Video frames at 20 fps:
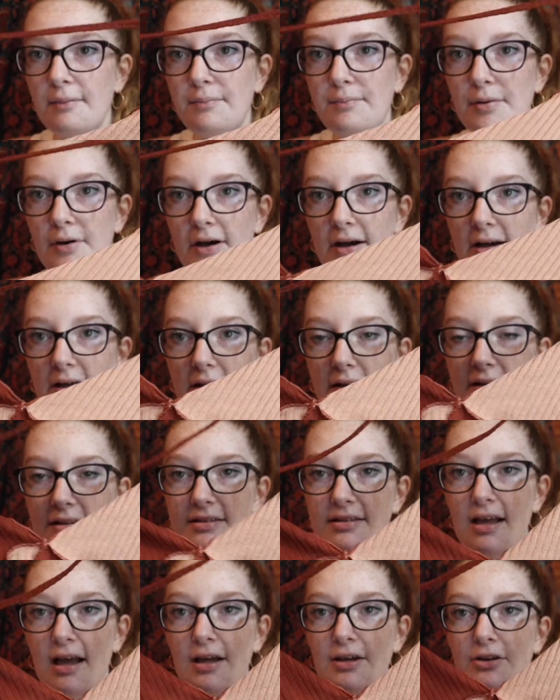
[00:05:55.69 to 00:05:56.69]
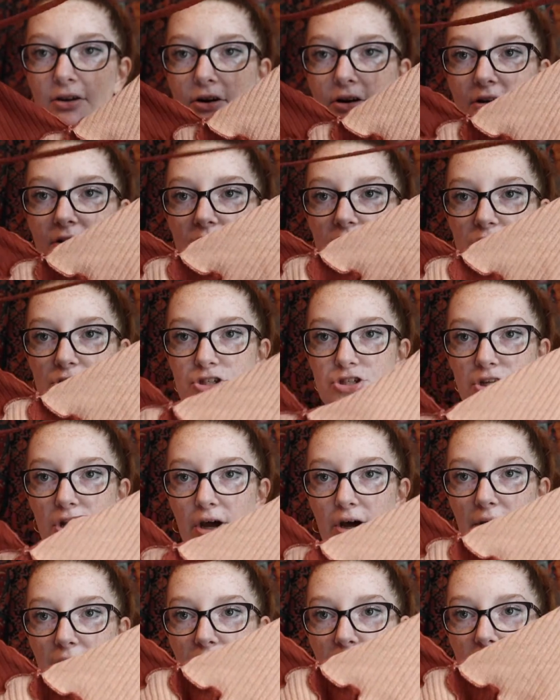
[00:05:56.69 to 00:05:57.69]
But it's kind of hard to
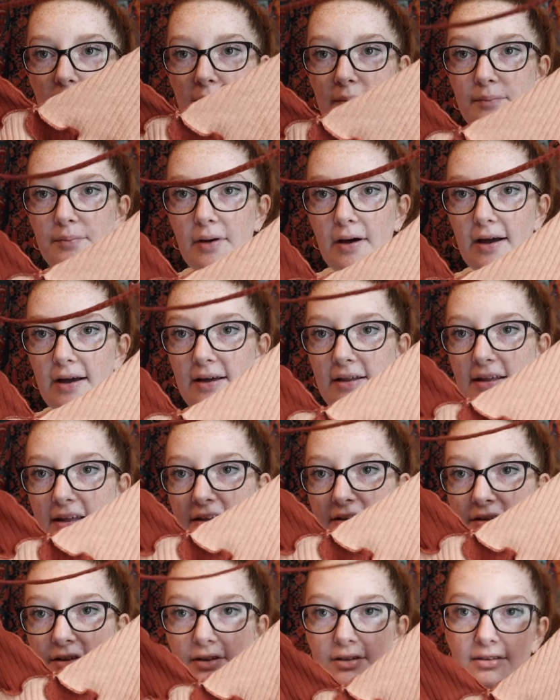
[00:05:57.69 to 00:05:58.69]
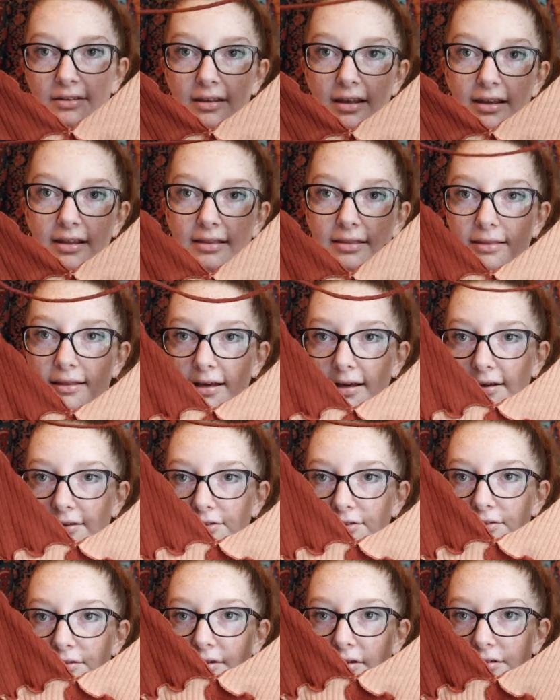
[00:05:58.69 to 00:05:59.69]
show, but it looks like
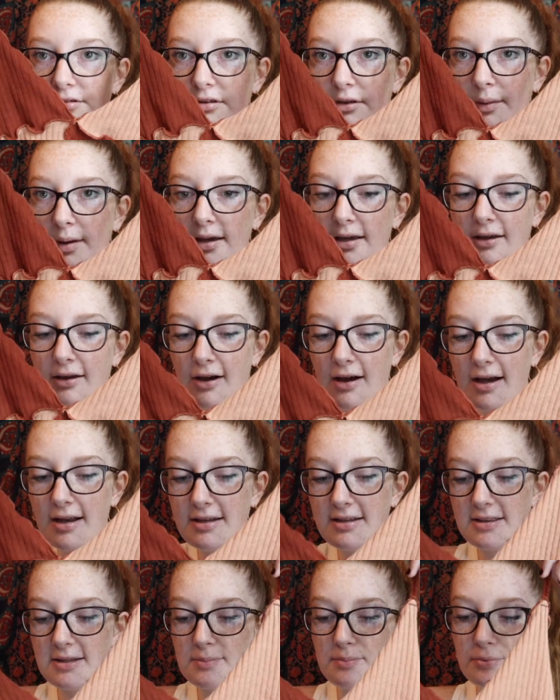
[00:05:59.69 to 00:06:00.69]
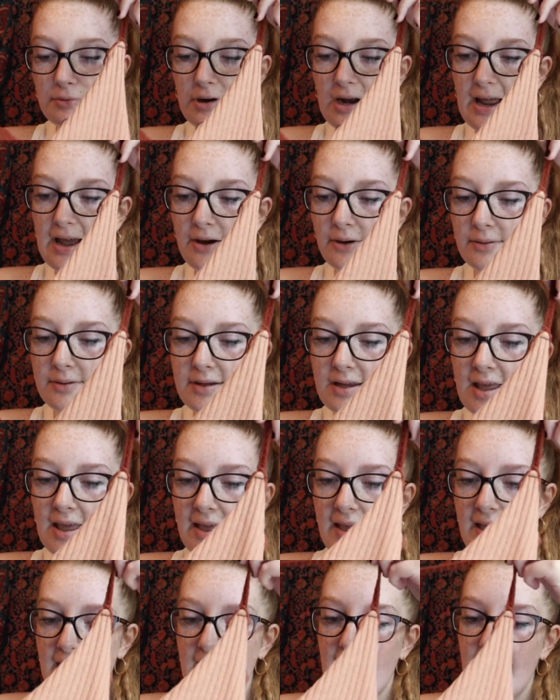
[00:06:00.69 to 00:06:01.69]
this. So I got the brown
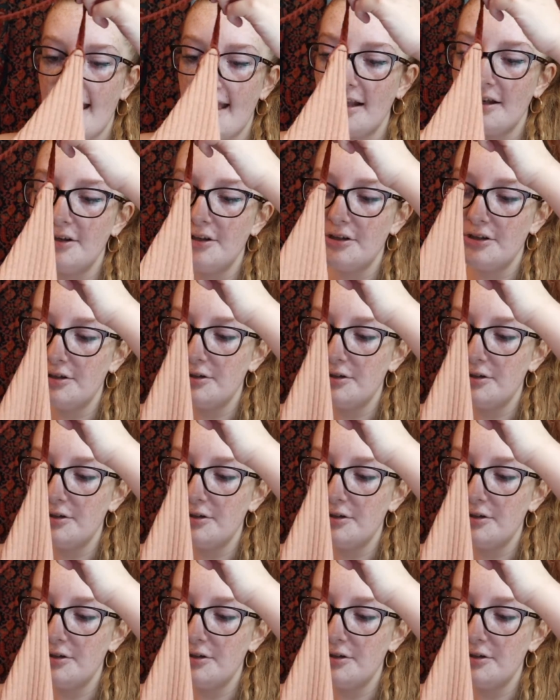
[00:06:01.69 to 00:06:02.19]
and